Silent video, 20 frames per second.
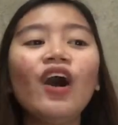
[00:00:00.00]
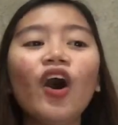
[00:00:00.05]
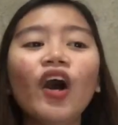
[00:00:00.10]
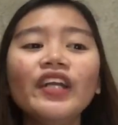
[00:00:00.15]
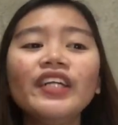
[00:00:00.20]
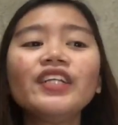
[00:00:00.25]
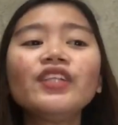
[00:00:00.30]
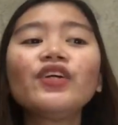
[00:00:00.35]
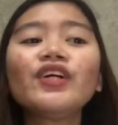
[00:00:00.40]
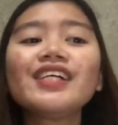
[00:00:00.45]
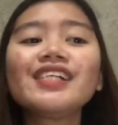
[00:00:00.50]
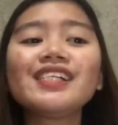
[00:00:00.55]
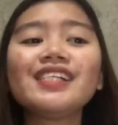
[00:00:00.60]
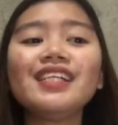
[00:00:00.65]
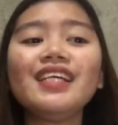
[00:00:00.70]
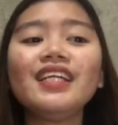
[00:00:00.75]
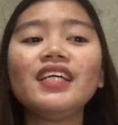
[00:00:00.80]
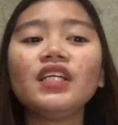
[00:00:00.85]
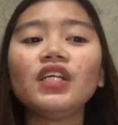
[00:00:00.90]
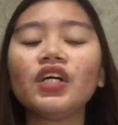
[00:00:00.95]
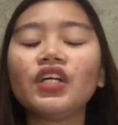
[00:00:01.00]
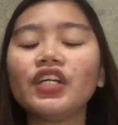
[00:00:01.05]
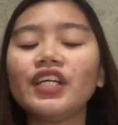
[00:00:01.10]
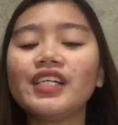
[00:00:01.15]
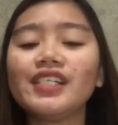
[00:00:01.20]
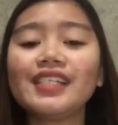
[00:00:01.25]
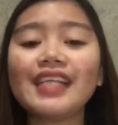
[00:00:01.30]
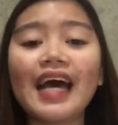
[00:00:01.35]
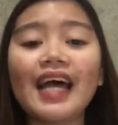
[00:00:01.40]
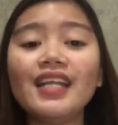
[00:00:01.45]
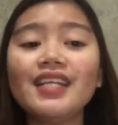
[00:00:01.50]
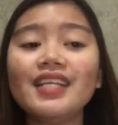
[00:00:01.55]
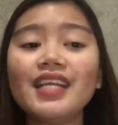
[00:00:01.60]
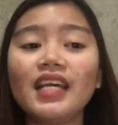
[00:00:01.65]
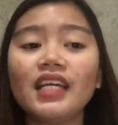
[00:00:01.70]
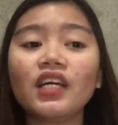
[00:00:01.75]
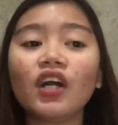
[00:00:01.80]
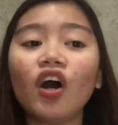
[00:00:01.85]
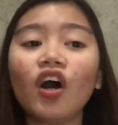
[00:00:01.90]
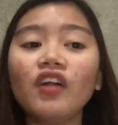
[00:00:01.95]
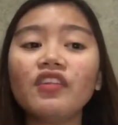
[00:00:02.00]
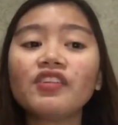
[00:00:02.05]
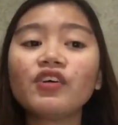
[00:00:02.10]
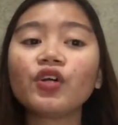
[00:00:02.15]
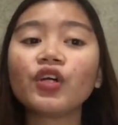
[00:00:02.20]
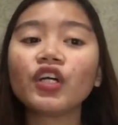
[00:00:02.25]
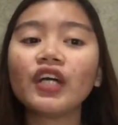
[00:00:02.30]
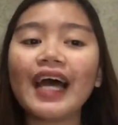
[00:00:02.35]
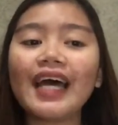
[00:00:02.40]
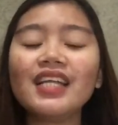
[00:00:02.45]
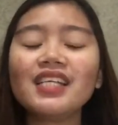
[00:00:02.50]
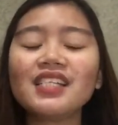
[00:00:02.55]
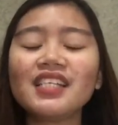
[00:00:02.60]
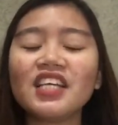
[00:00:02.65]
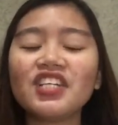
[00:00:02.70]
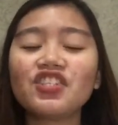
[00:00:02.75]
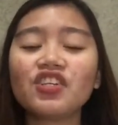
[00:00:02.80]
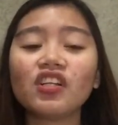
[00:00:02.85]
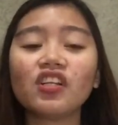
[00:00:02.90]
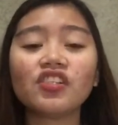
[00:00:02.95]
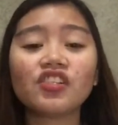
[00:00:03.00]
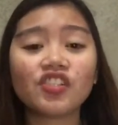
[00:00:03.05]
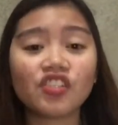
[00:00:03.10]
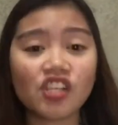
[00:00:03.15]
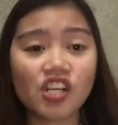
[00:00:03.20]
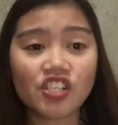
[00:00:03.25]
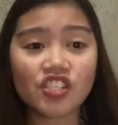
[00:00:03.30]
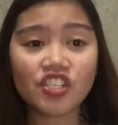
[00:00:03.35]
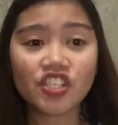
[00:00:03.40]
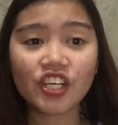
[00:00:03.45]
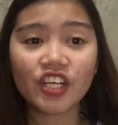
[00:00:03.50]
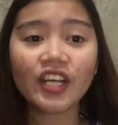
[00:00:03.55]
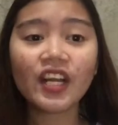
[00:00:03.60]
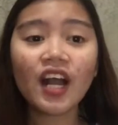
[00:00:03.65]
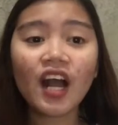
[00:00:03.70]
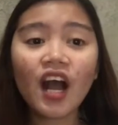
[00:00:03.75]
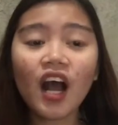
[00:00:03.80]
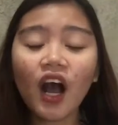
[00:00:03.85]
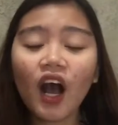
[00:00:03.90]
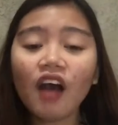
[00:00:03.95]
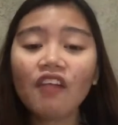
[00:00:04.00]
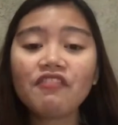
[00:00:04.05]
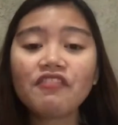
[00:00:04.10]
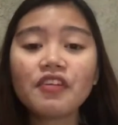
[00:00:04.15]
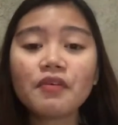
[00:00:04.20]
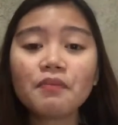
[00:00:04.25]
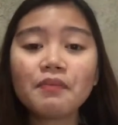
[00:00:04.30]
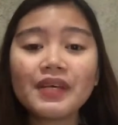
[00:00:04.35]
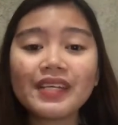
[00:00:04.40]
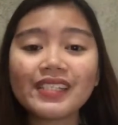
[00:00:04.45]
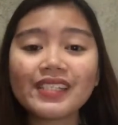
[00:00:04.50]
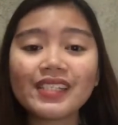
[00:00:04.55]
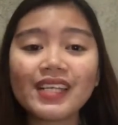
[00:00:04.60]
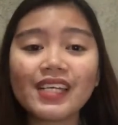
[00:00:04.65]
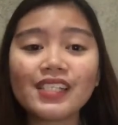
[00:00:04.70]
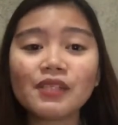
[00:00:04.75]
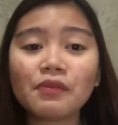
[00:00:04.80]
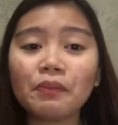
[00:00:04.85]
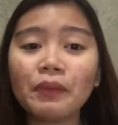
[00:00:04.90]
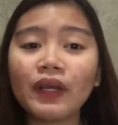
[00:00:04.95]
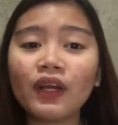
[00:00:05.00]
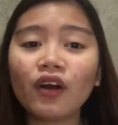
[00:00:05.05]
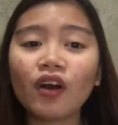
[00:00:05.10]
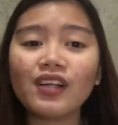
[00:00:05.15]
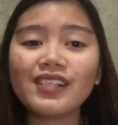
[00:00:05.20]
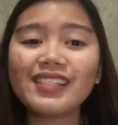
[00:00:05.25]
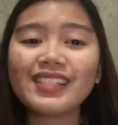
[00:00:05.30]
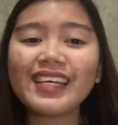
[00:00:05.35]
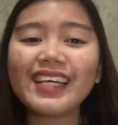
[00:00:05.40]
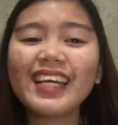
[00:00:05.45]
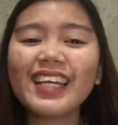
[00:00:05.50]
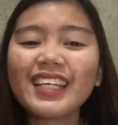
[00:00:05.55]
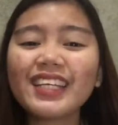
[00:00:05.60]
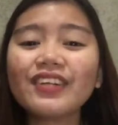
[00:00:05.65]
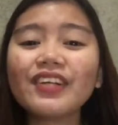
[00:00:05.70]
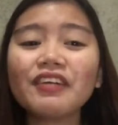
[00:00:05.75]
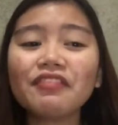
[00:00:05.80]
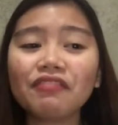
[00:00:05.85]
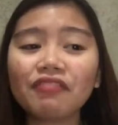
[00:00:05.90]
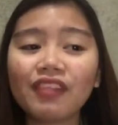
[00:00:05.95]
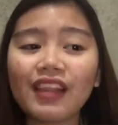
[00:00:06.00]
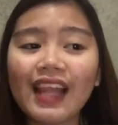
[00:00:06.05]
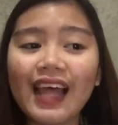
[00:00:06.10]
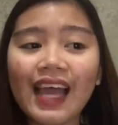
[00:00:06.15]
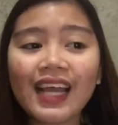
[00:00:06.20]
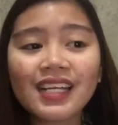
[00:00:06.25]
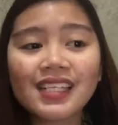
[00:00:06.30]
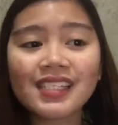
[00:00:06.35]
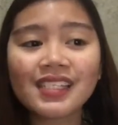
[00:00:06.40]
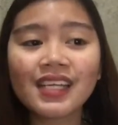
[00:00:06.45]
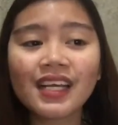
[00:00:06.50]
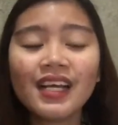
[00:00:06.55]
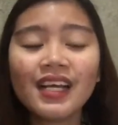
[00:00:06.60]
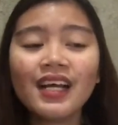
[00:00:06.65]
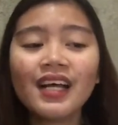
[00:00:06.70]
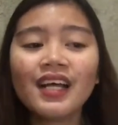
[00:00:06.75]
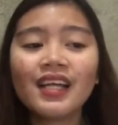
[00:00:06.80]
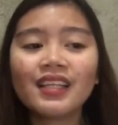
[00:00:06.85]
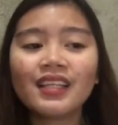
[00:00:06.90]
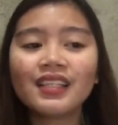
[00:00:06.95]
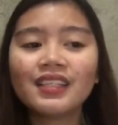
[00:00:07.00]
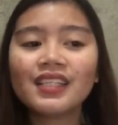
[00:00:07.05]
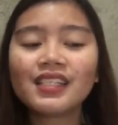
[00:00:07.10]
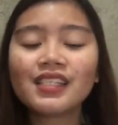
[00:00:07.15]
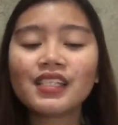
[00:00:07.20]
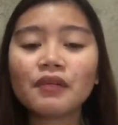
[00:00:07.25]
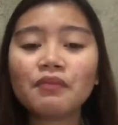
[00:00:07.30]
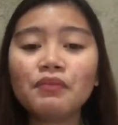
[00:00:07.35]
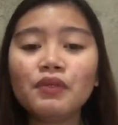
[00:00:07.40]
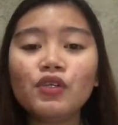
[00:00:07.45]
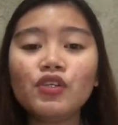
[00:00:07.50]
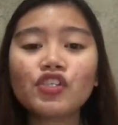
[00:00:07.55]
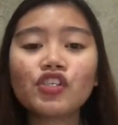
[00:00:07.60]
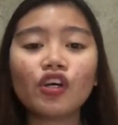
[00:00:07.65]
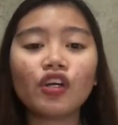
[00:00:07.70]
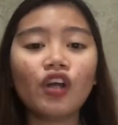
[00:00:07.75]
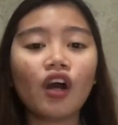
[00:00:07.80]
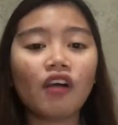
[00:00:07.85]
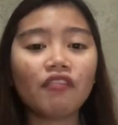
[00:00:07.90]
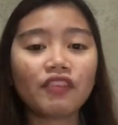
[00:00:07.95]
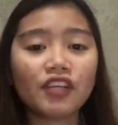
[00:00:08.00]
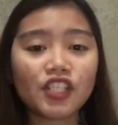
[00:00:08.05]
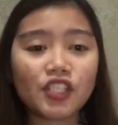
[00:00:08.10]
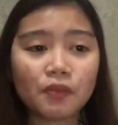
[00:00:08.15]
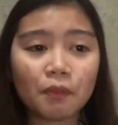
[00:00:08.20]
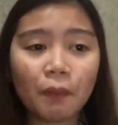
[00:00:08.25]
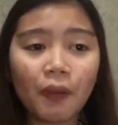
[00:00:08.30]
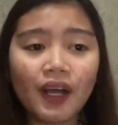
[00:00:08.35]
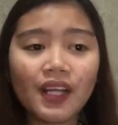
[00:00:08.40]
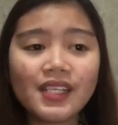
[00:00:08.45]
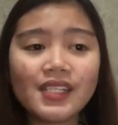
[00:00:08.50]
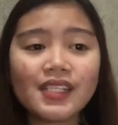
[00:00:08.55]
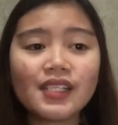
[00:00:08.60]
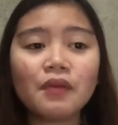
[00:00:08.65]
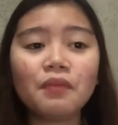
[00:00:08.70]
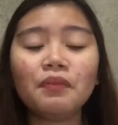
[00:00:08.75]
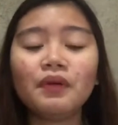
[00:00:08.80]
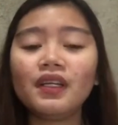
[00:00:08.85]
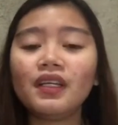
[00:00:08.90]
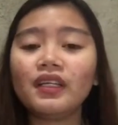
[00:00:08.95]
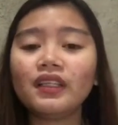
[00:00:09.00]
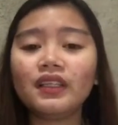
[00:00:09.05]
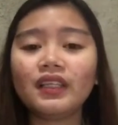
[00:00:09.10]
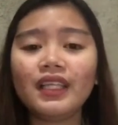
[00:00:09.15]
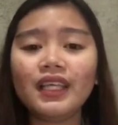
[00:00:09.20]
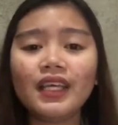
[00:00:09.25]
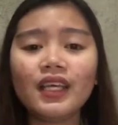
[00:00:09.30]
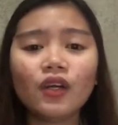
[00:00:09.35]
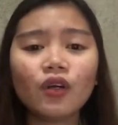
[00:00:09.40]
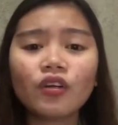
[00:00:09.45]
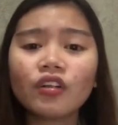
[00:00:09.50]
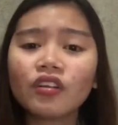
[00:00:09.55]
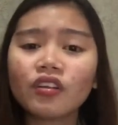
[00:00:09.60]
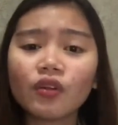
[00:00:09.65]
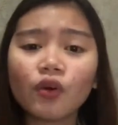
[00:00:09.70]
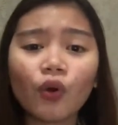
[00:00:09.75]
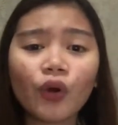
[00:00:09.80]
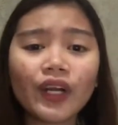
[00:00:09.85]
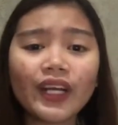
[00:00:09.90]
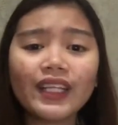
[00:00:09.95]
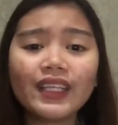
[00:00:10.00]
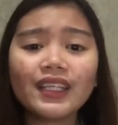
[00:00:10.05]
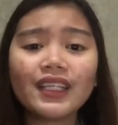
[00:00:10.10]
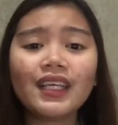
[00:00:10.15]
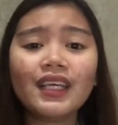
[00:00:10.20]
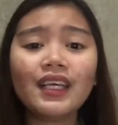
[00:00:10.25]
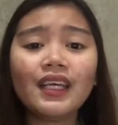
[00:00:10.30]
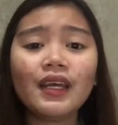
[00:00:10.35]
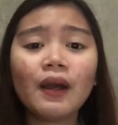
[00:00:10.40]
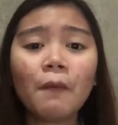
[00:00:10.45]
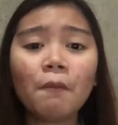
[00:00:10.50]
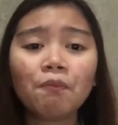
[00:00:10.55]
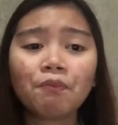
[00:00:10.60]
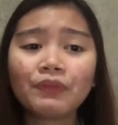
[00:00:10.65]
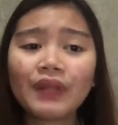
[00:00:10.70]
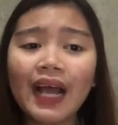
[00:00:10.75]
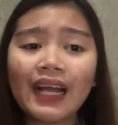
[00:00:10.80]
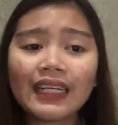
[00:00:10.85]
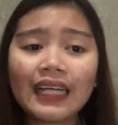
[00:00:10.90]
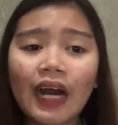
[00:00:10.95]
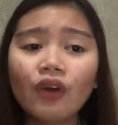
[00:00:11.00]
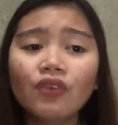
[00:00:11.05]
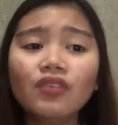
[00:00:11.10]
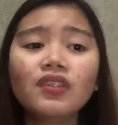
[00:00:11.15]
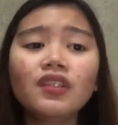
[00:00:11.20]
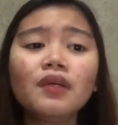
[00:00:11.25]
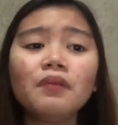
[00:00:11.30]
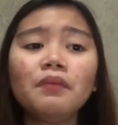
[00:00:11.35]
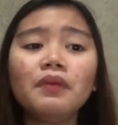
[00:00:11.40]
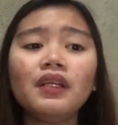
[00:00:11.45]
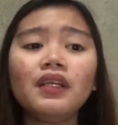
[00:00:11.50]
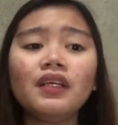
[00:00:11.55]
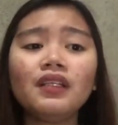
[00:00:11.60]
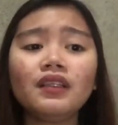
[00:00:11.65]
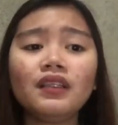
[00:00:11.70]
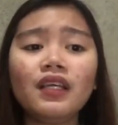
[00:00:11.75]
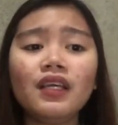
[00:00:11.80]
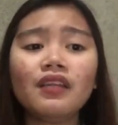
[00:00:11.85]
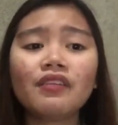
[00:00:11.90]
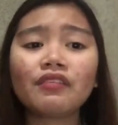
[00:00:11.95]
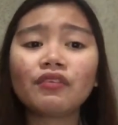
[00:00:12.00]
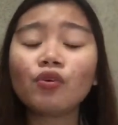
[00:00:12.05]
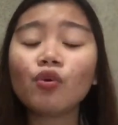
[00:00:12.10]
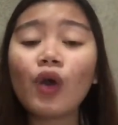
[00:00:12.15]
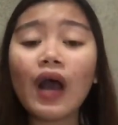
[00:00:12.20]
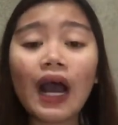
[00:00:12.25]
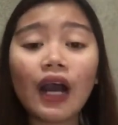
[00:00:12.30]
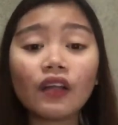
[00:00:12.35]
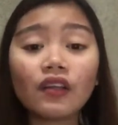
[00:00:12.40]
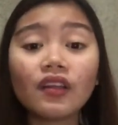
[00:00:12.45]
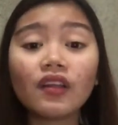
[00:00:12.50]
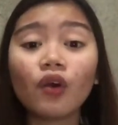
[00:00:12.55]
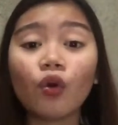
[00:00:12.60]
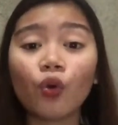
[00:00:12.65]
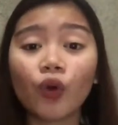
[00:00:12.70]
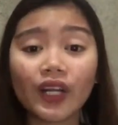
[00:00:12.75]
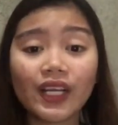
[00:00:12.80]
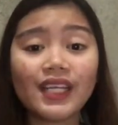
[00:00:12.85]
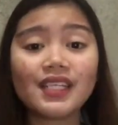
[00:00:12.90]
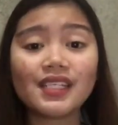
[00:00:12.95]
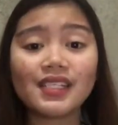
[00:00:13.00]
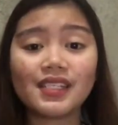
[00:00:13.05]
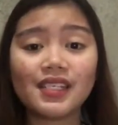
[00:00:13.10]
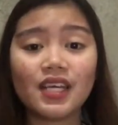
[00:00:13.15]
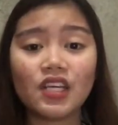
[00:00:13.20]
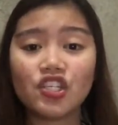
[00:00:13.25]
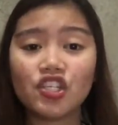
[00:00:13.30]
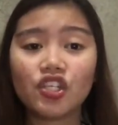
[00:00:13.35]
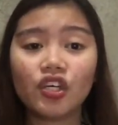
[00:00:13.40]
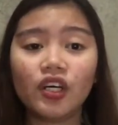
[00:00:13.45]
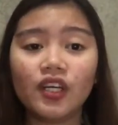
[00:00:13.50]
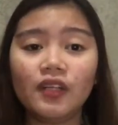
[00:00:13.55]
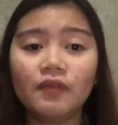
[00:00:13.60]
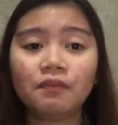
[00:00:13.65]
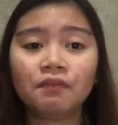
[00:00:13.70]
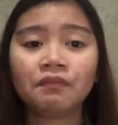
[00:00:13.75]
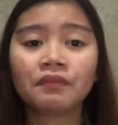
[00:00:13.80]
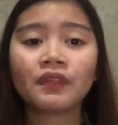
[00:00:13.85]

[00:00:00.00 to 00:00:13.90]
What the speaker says: Auditors need an understanding on the organizational structure of the business because it reflects the distribution of responsibility, authority, accountability throughout the organization.